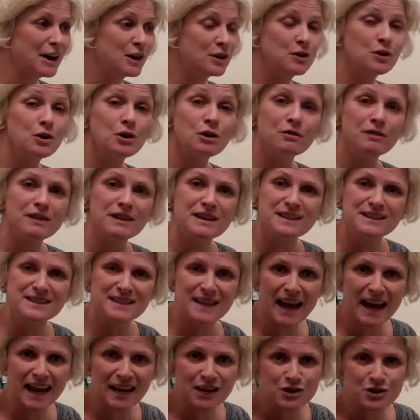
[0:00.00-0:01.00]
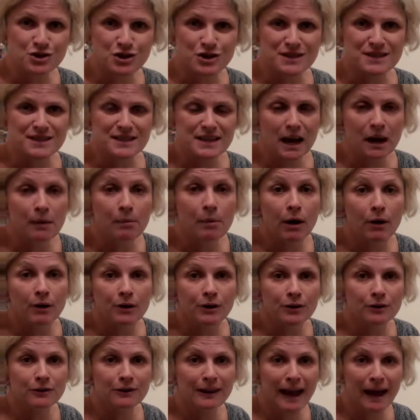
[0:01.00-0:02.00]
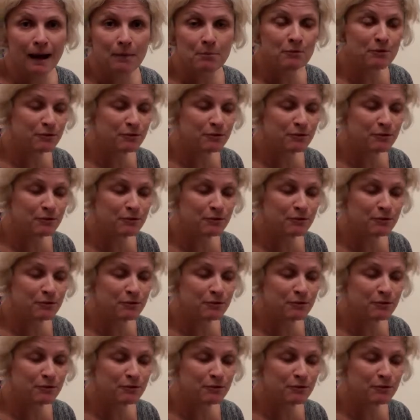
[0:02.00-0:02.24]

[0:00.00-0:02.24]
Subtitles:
nervous, anxious about your lab